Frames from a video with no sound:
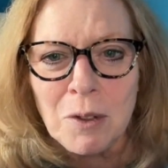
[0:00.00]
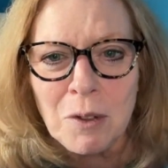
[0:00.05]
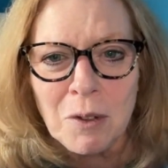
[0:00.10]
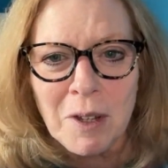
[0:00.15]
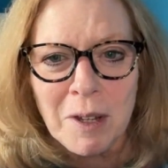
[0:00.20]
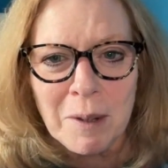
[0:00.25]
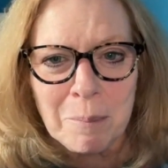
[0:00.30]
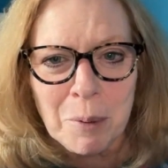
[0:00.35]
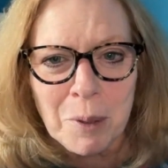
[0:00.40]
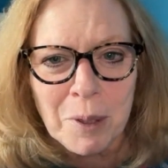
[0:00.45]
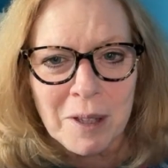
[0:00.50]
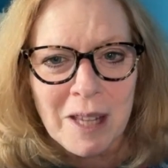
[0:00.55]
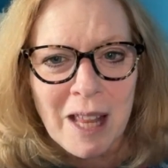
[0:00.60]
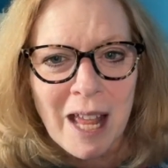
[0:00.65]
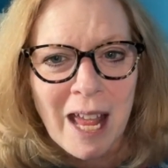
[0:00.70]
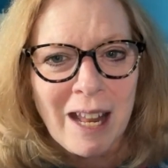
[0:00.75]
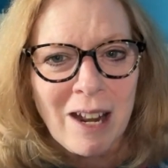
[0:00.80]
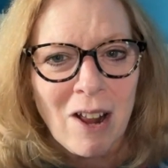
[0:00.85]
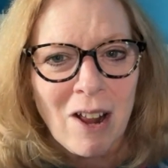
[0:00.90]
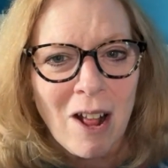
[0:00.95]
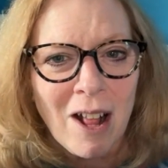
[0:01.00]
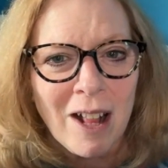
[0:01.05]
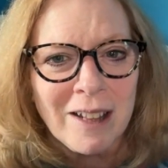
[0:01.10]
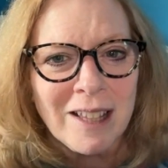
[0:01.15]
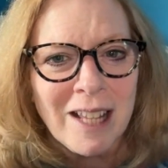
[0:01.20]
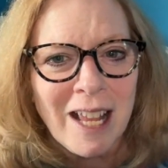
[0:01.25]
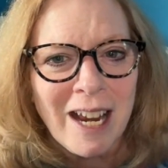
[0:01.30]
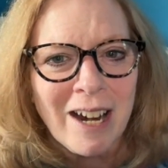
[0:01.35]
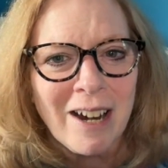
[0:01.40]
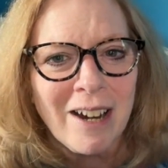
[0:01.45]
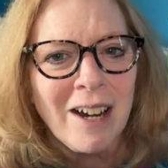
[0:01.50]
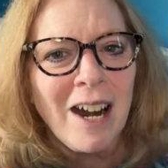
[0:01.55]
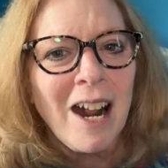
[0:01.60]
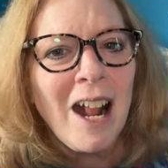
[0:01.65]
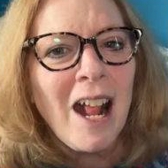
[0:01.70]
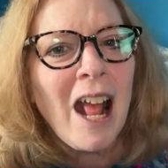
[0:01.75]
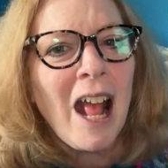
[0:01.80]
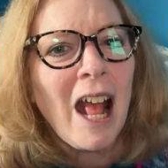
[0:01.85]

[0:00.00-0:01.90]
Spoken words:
You can put that on there.